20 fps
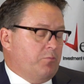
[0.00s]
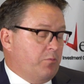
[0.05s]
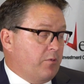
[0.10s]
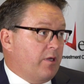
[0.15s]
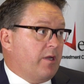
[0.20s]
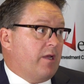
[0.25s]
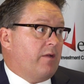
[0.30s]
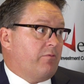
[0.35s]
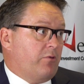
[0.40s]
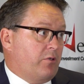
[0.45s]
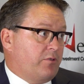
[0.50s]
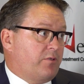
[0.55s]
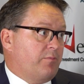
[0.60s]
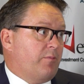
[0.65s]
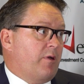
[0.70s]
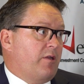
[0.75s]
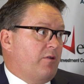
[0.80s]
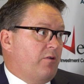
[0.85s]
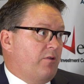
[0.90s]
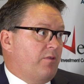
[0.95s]
going to have lots of
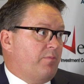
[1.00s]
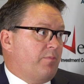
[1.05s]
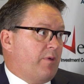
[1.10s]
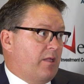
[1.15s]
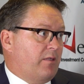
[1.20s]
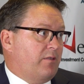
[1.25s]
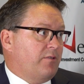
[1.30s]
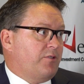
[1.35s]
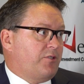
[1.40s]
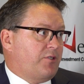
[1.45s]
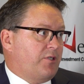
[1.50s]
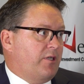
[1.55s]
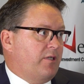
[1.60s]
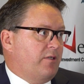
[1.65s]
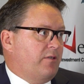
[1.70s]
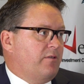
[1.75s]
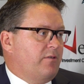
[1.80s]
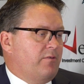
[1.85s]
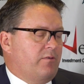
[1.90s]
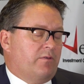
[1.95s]
money on the balance sheet.
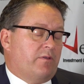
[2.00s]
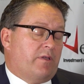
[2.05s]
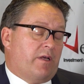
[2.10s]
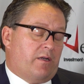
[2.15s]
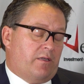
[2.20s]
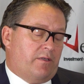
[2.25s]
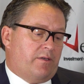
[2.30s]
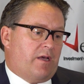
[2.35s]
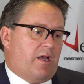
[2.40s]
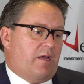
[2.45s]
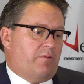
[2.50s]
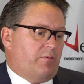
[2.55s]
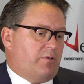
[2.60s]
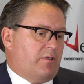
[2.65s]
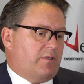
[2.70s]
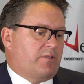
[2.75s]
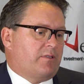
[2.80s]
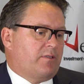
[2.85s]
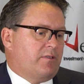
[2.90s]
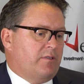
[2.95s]
That'll enable
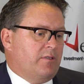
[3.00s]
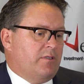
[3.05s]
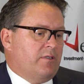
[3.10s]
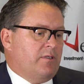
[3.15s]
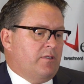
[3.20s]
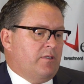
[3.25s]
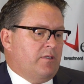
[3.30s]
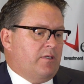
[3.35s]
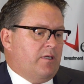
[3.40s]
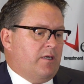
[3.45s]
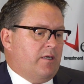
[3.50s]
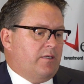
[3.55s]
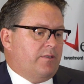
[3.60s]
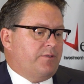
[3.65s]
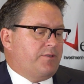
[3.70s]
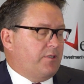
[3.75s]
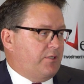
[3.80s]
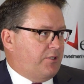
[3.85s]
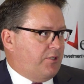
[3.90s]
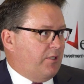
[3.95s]
us
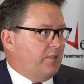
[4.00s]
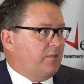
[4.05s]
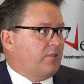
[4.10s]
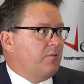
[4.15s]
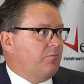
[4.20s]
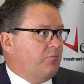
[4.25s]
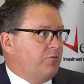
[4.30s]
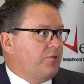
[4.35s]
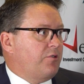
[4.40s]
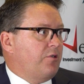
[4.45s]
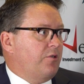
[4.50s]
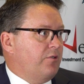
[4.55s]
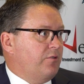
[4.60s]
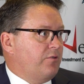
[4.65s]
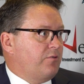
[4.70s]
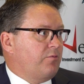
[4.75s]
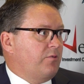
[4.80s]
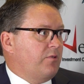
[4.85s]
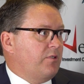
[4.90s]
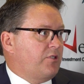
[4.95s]
to share some
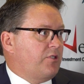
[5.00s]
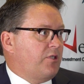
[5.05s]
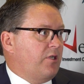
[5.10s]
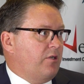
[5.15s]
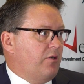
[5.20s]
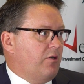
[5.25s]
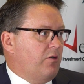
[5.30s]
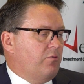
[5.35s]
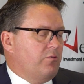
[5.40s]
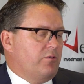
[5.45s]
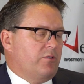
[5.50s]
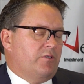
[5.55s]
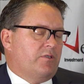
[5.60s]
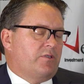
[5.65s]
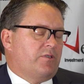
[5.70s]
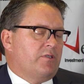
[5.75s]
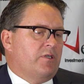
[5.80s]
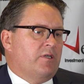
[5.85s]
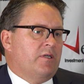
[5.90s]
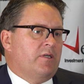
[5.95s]
returns with the
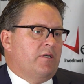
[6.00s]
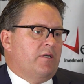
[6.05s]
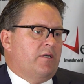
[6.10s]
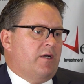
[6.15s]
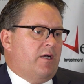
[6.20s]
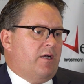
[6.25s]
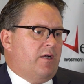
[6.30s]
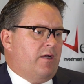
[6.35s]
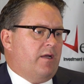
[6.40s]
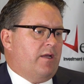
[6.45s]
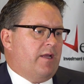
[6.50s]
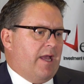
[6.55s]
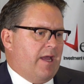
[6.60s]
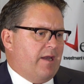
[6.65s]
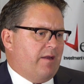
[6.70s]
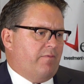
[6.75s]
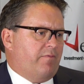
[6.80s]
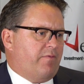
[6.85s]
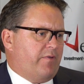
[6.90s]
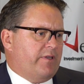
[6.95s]
shareholders
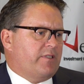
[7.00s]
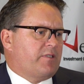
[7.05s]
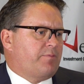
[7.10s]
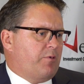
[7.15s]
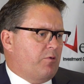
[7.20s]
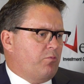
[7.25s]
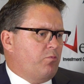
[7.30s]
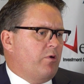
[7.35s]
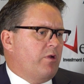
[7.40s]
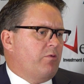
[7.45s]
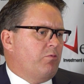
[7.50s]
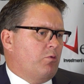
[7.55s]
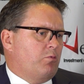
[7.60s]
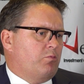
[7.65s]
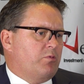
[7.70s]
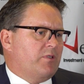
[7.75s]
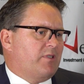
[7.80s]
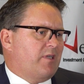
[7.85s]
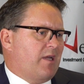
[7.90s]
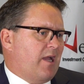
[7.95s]
and invest, but we will
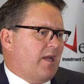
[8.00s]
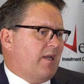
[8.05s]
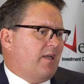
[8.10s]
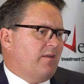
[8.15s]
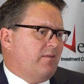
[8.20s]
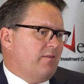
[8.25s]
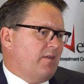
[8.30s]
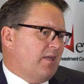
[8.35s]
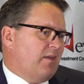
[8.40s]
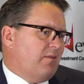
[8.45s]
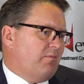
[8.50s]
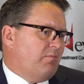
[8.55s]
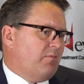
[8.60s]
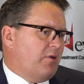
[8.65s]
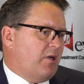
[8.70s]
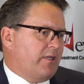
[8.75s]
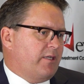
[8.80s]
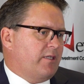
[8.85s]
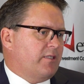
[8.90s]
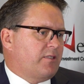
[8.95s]
retain in,
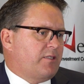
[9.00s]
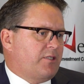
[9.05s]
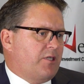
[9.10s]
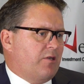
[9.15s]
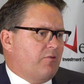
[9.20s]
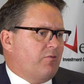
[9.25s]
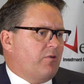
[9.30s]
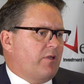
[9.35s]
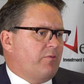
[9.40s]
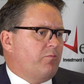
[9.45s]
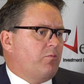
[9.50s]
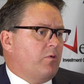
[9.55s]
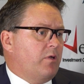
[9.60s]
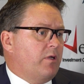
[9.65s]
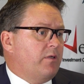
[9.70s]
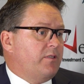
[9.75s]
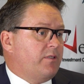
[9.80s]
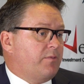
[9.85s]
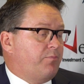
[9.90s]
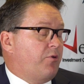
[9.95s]
I guess, generally,
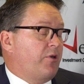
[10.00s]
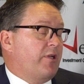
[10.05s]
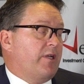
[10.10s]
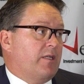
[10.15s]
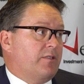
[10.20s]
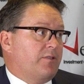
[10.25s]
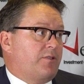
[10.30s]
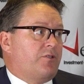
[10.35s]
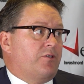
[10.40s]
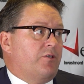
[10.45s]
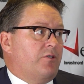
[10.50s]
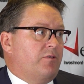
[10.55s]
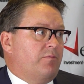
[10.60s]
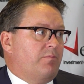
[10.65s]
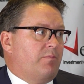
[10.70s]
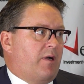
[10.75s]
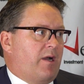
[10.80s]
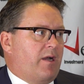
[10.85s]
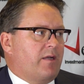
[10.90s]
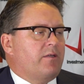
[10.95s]
it's a pretty
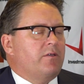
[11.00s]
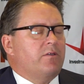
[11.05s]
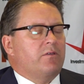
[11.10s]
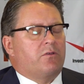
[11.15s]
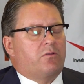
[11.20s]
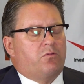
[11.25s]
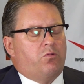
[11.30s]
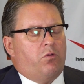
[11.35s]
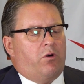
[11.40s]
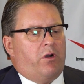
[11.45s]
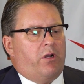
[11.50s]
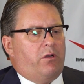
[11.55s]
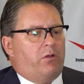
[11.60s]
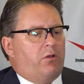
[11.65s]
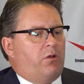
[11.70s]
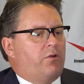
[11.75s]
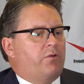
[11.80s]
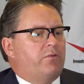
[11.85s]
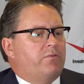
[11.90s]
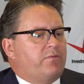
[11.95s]
uncertain market, quite a
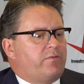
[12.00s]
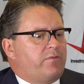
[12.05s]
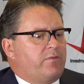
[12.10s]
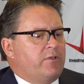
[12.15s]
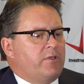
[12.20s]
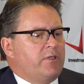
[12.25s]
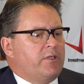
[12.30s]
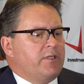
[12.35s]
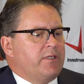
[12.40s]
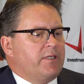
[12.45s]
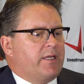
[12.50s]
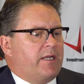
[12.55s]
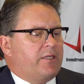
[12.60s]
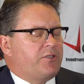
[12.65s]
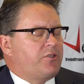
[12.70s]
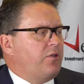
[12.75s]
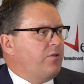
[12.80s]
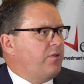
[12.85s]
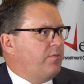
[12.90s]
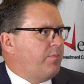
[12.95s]
lot of
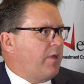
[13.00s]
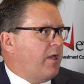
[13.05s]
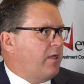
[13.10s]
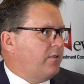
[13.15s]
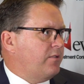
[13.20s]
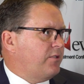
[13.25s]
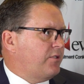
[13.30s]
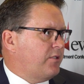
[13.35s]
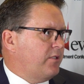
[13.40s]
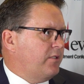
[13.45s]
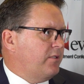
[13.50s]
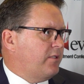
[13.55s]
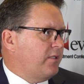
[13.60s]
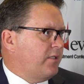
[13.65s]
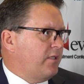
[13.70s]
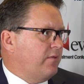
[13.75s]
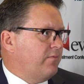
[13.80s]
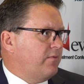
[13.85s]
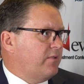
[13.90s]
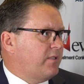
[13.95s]
cash on the balance sheet to
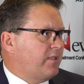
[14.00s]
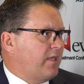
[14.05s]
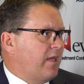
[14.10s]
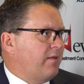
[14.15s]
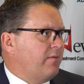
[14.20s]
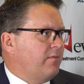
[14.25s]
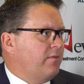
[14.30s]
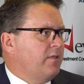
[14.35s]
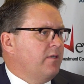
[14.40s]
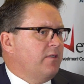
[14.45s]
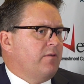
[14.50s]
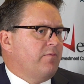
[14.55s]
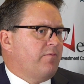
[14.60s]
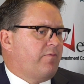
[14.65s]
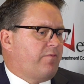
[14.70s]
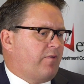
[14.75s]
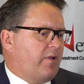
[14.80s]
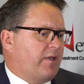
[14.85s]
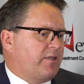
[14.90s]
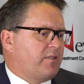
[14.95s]
give us that
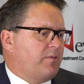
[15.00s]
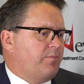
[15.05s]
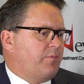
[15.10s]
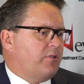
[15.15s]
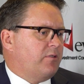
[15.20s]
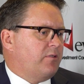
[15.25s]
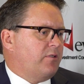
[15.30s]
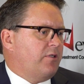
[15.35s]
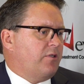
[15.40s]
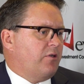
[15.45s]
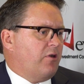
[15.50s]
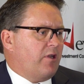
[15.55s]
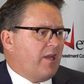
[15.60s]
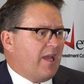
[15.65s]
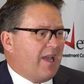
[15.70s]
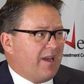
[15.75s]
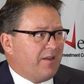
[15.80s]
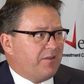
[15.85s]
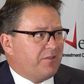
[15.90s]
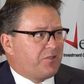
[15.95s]
flexibility on
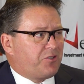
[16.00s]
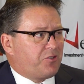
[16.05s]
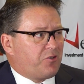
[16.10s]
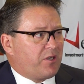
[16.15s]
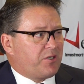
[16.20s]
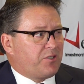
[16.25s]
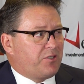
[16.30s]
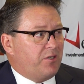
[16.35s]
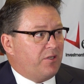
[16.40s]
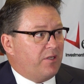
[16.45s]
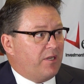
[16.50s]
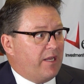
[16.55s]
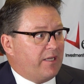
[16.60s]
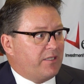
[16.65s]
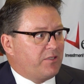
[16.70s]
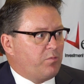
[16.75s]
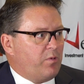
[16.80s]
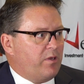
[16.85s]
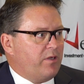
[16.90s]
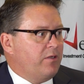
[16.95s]
how to structure the
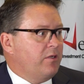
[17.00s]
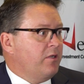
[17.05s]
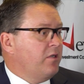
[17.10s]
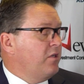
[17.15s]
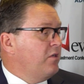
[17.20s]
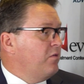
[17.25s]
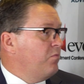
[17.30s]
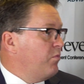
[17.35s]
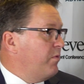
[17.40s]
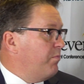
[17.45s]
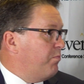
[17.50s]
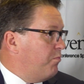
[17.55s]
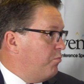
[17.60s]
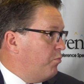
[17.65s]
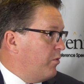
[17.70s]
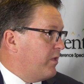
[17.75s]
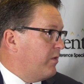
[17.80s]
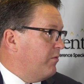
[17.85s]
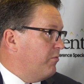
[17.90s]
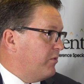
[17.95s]
next one.
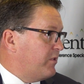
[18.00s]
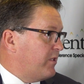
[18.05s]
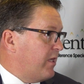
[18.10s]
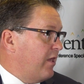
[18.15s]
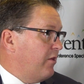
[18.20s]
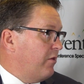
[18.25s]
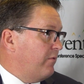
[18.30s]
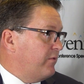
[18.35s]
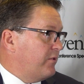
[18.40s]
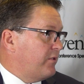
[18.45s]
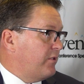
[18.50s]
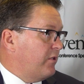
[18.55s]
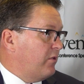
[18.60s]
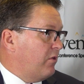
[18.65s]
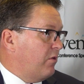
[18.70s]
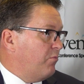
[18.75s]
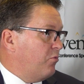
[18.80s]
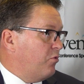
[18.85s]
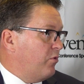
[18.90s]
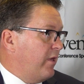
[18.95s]
We can retain obviously a
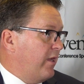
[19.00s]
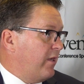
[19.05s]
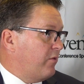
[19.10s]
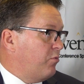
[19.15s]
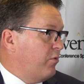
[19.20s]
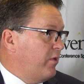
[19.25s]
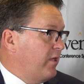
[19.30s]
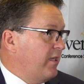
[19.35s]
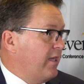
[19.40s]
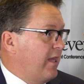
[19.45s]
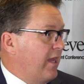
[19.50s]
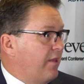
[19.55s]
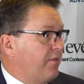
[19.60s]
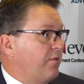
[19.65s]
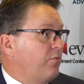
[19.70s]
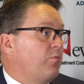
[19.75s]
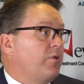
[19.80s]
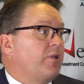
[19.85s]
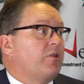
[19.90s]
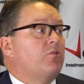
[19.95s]
lot more equity now
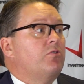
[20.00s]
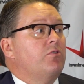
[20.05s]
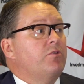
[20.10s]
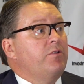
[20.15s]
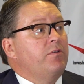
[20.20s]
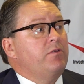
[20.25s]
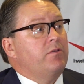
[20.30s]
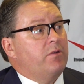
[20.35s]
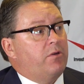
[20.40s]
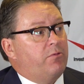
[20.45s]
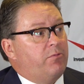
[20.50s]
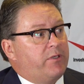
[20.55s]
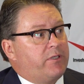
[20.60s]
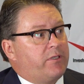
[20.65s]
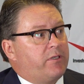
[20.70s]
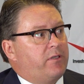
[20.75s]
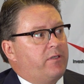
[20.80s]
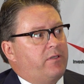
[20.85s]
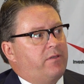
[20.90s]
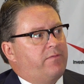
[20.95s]
than we could
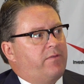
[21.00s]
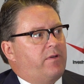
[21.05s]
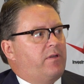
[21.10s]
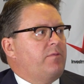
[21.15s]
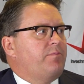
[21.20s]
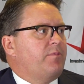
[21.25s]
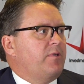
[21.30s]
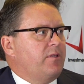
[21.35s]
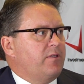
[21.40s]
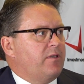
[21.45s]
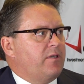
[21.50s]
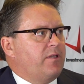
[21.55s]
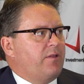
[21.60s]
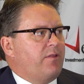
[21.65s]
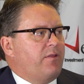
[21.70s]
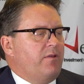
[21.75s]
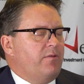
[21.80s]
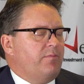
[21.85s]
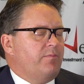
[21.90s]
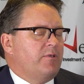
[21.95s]
originally developing the
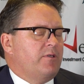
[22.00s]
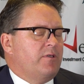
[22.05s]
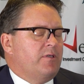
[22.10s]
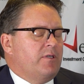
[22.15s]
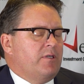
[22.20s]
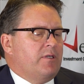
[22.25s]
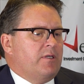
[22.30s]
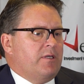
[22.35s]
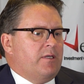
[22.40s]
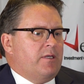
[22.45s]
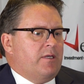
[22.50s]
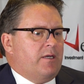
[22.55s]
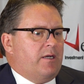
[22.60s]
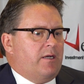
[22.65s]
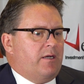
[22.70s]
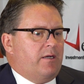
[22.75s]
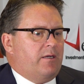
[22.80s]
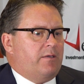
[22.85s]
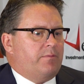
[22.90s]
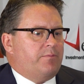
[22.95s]
lithium.
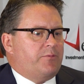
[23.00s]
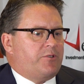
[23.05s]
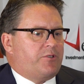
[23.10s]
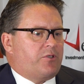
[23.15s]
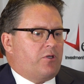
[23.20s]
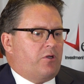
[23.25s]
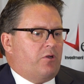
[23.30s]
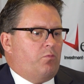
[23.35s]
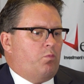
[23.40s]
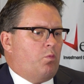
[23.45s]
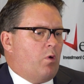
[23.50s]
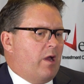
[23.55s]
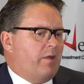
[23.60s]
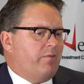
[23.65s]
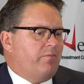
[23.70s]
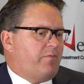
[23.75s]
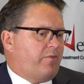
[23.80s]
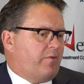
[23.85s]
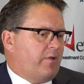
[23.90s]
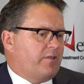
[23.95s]
So
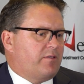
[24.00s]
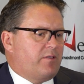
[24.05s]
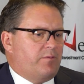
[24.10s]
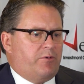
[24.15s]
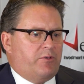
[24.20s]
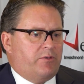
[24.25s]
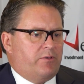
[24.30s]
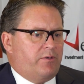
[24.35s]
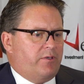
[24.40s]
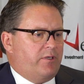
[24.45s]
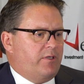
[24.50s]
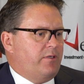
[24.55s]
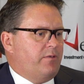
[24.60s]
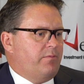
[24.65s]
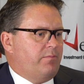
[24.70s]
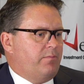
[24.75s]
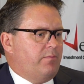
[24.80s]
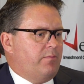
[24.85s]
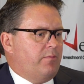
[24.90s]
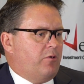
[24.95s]
one, flexibility,
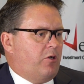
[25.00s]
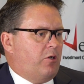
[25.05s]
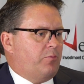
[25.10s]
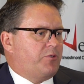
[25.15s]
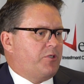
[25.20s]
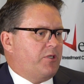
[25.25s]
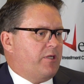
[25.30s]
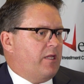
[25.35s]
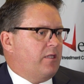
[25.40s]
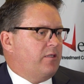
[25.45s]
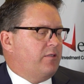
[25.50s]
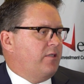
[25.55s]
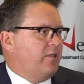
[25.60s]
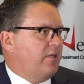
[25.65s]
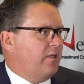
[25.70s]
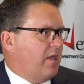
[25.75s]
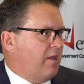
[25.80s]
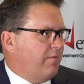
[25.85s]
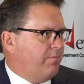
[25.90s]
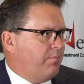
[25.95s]
optionality,
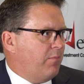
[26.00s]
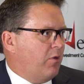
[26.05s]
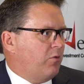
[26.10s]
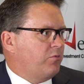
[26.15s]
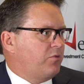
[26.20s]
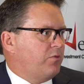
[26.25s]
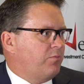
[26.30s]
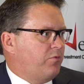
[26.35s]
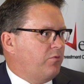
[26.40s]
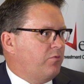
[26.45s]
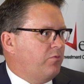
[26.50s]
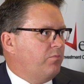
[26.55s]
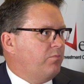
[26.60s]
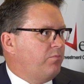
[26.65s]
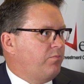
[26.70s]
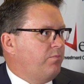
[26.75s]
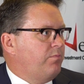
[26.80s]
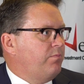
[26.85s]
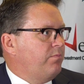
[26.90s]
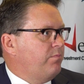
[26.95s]
and have multiple
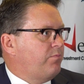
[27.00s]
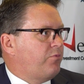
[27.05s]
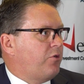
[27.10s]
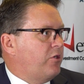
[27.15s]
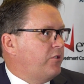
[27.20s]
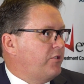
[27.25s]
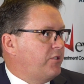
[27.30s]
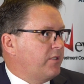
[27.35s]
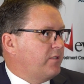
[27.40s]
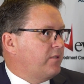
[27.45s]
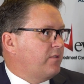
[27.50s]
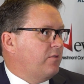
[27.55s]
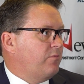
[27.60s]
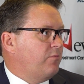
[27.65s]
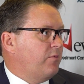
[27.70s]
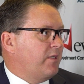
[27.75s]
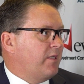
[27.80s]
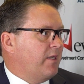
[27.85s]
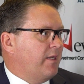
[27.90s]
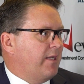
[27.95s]
projects
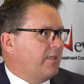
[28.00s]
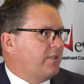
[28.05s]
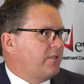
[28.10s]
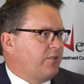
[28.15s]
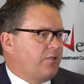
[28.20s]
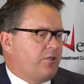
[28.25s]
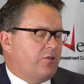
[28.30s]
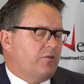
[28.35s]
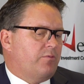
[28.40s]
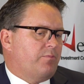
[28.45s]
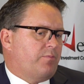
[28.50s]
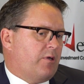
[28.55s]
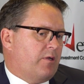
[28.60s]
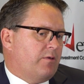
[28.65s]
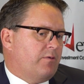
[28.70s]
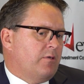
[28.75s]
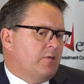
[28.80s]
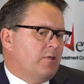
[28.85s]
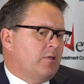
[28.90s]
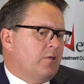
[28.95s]
that we can execute.
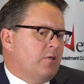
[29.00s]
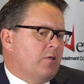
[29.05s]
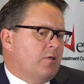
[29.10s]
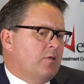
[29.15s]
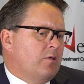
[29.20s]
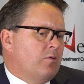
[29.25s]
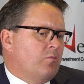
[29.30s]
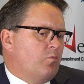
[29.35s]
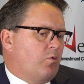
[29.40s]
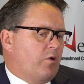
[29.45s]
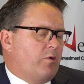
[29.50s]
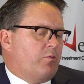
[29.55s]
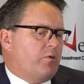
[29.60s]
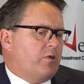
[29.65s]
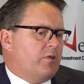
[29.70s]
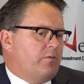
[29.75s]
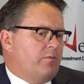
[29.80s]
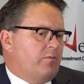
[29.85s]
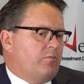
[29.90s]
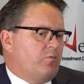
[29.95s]
But we
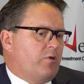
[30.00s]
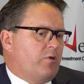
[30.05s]
would